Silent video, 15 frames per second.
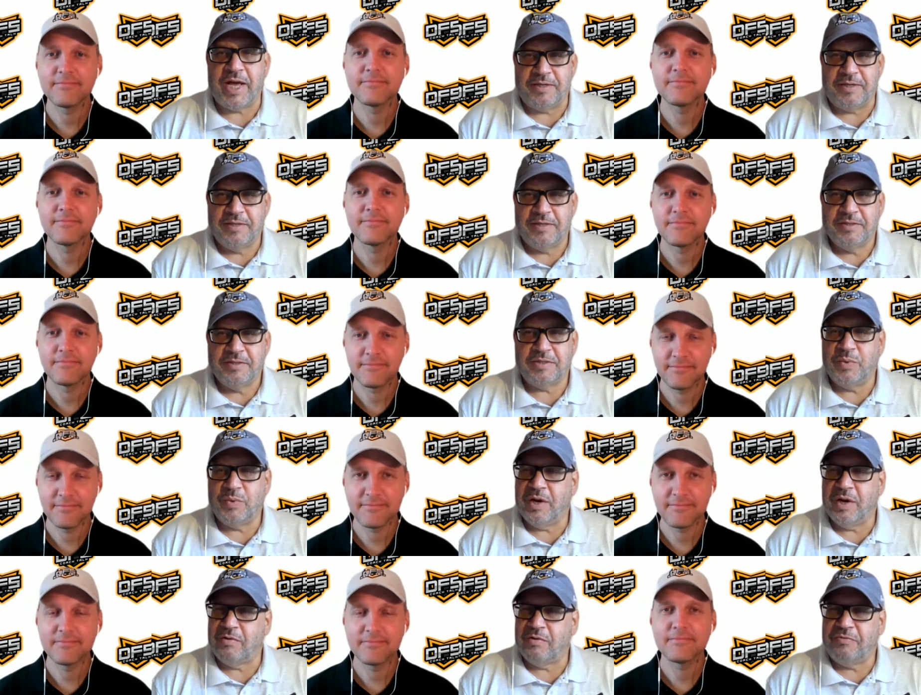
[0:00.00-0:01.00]
Speaker 1: event.
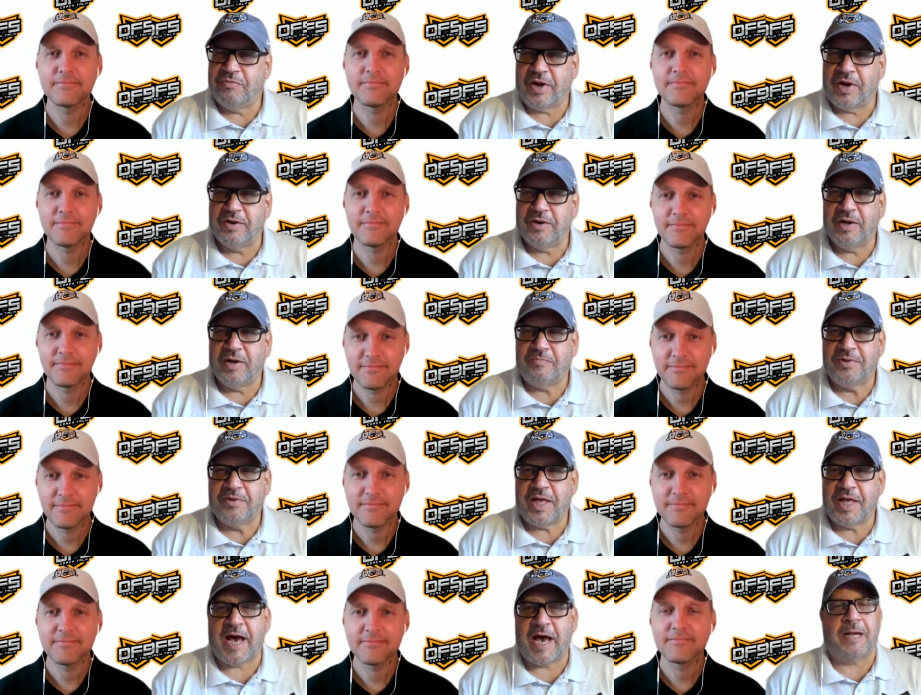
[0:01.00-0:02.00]
So we are fired
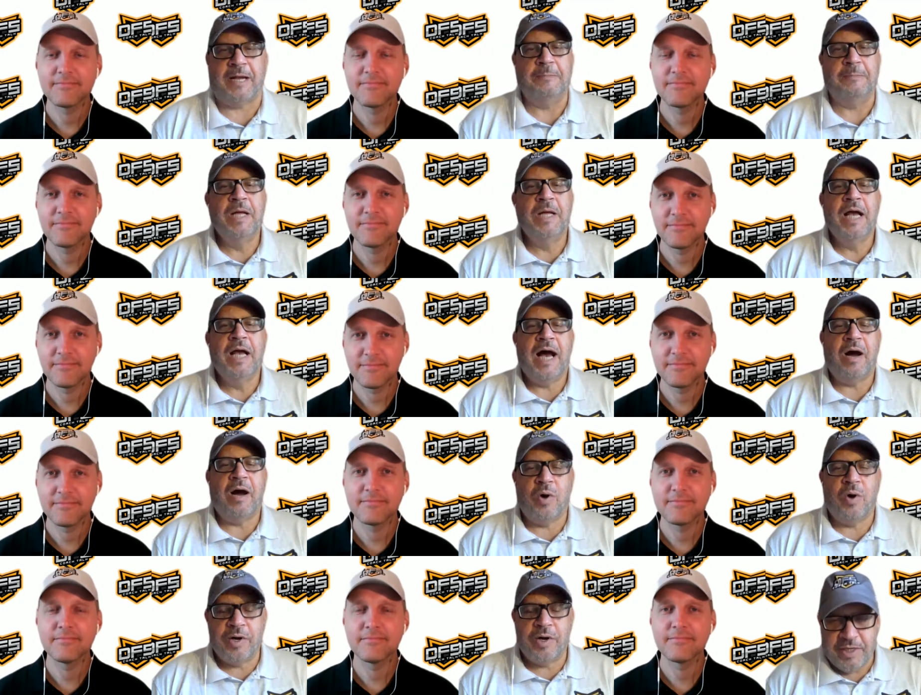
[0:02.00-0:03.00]
up for that.
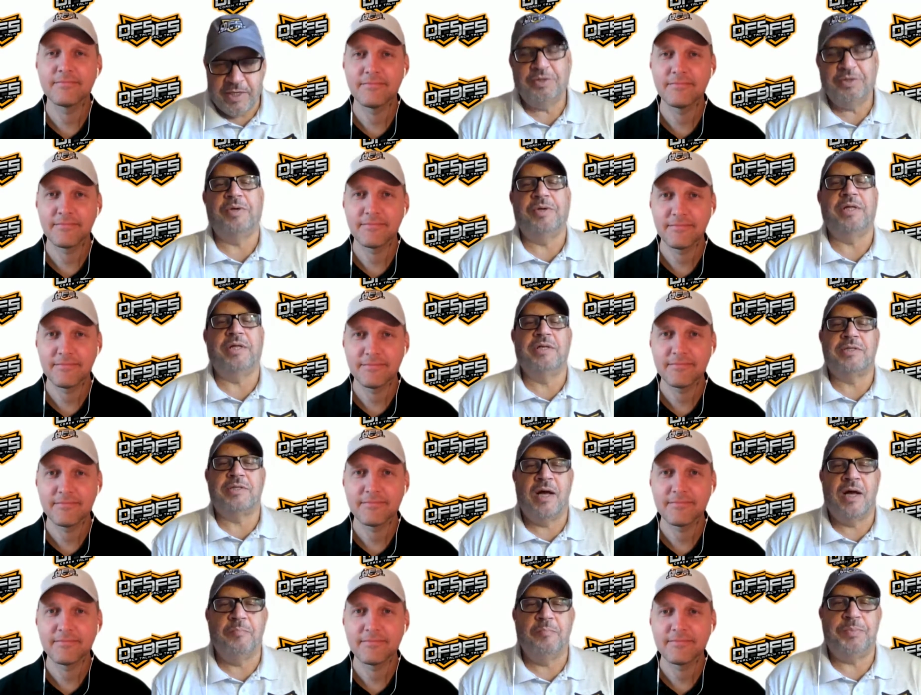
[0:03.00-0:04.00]
How are you doing
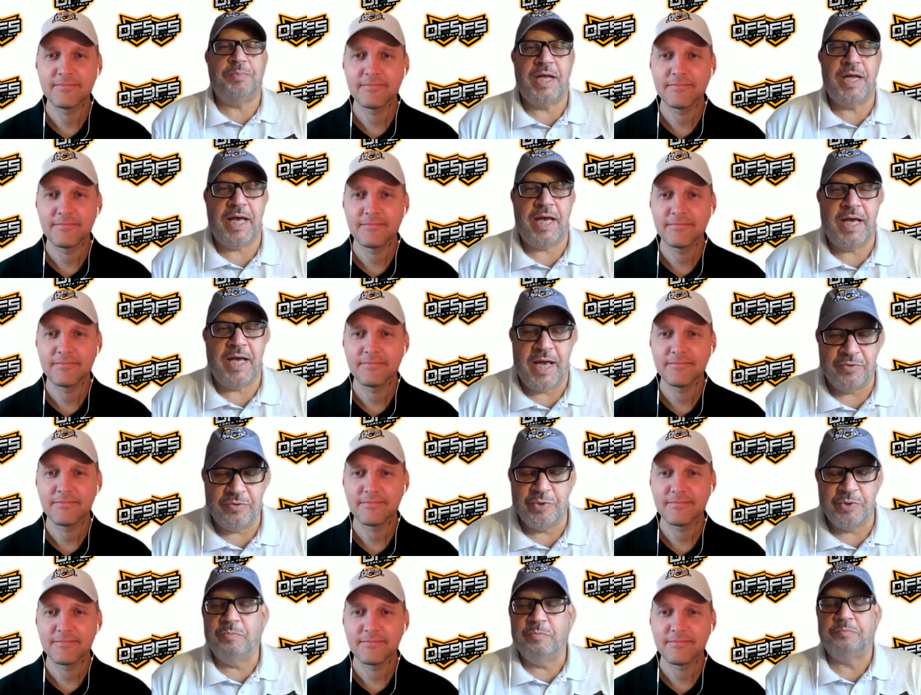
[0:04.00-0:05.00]
this hump day,
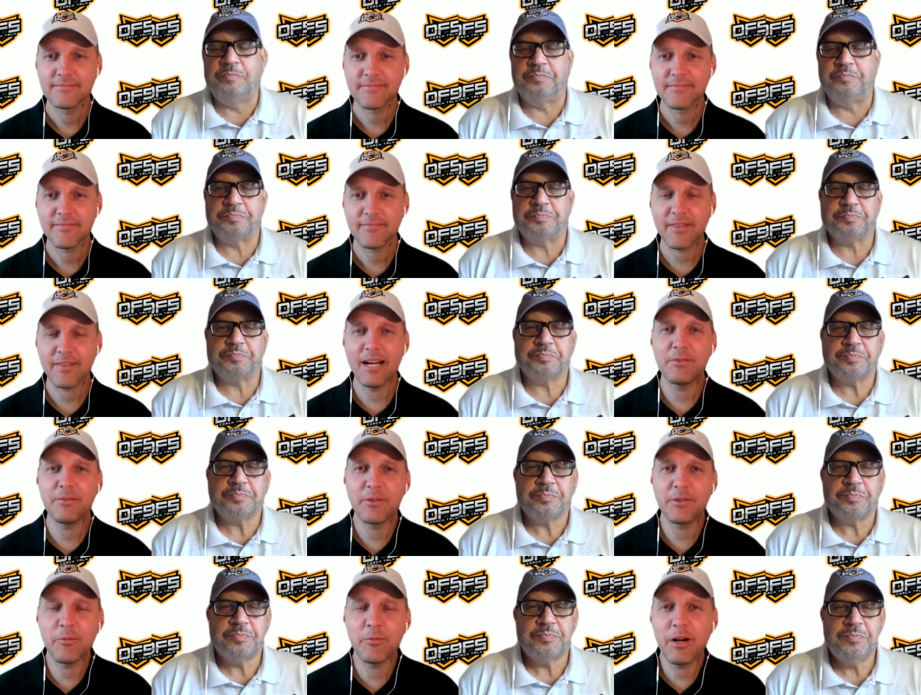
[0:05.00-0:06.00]
Andrew?
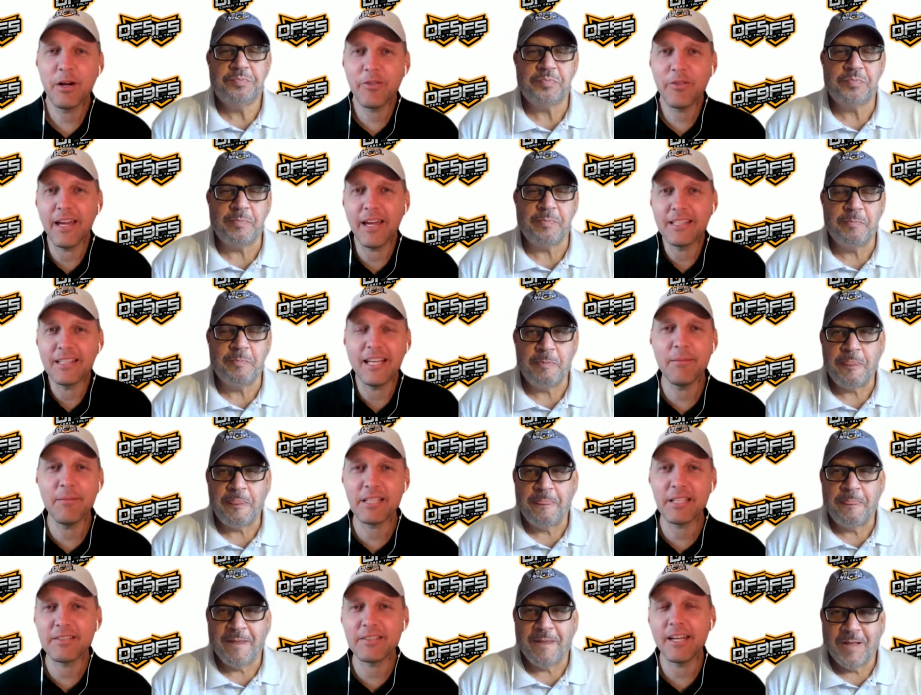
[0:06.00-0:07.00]
Speaker 2: I'm doing well, thanks.
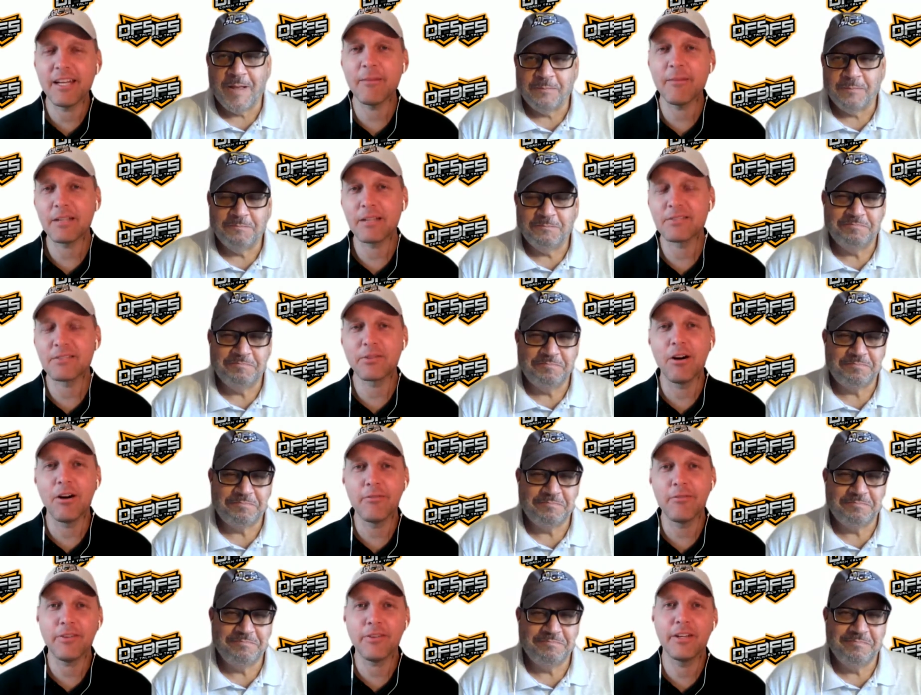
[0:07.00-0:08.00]
Yeah, I'm excited about some
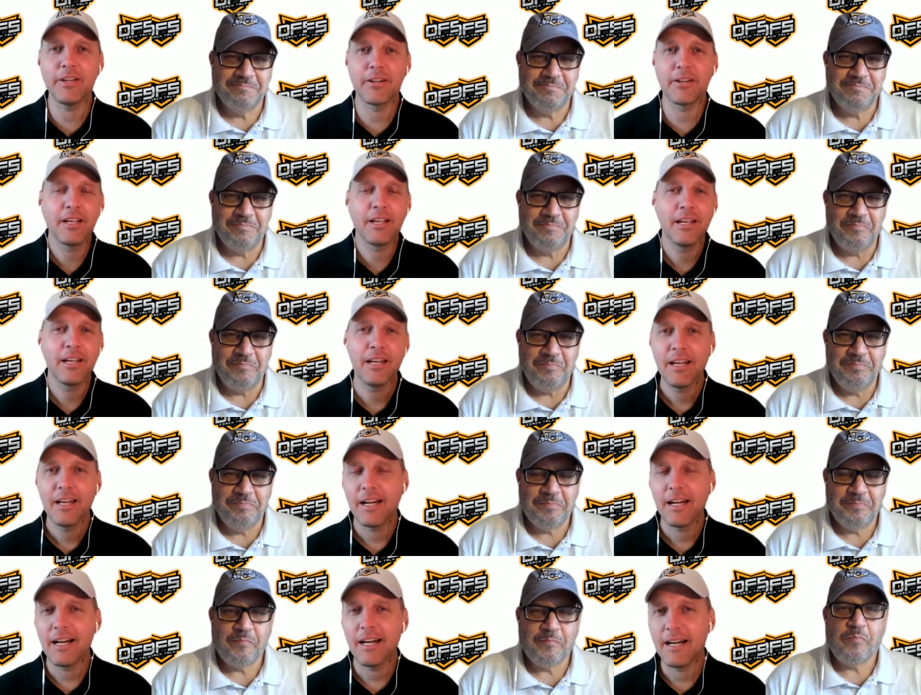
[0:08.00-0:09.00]
golf here.
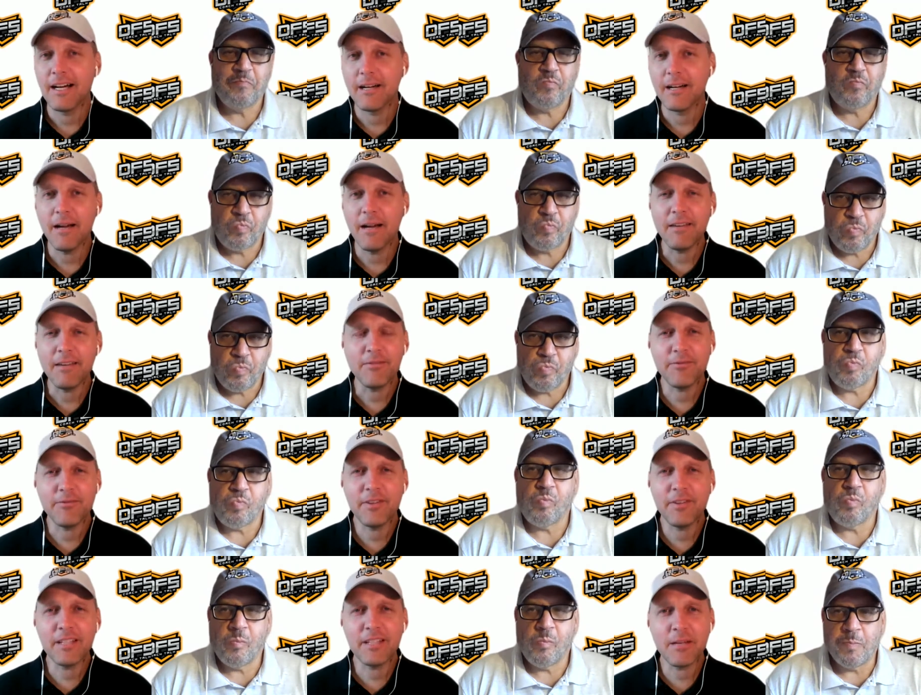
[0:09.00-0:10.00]
Uh, I have
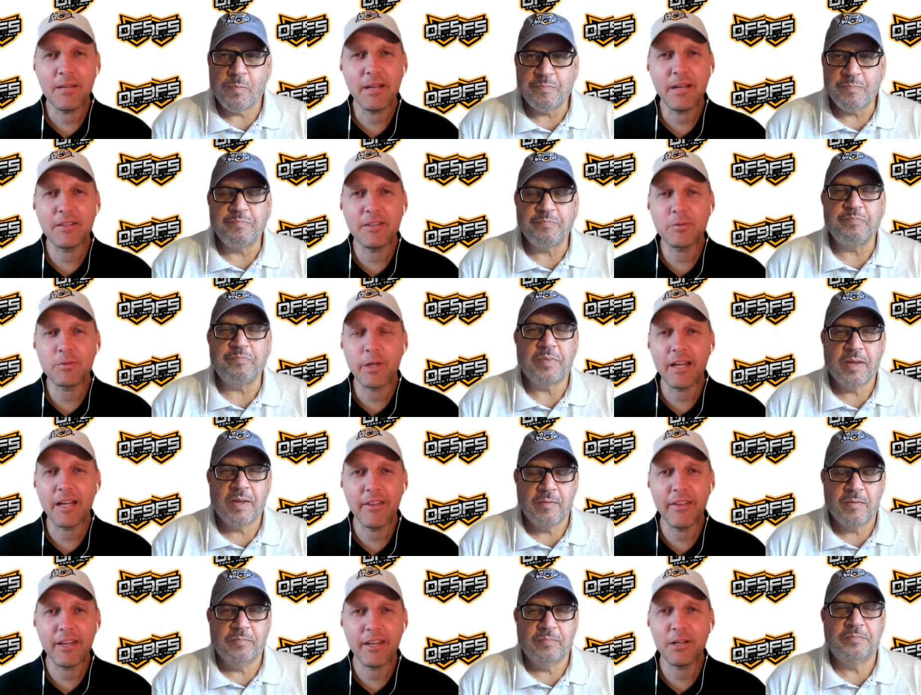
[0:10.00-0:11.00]
a feeling about this
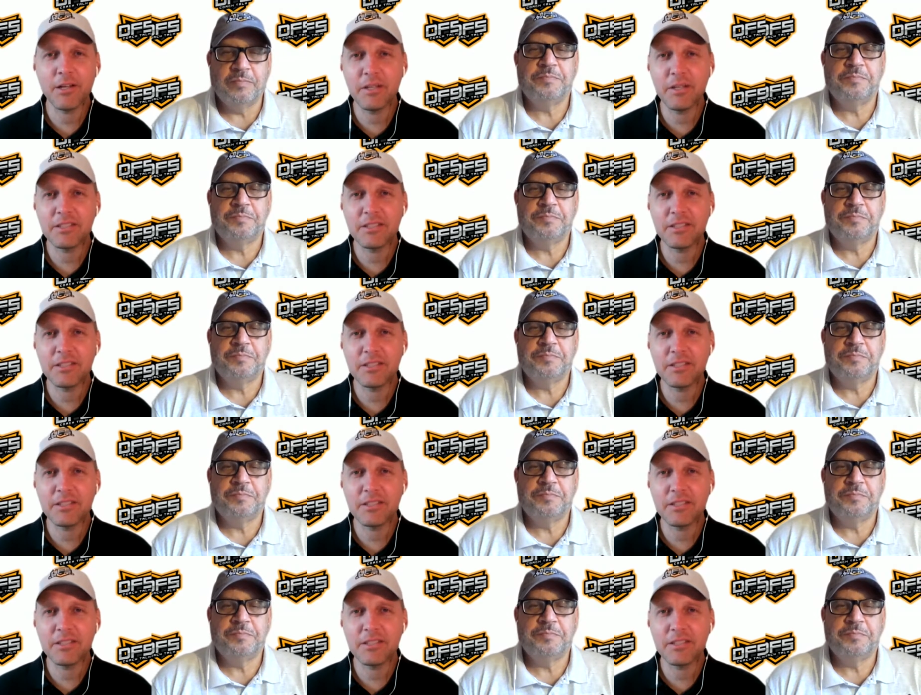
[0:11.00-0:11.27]
week. I think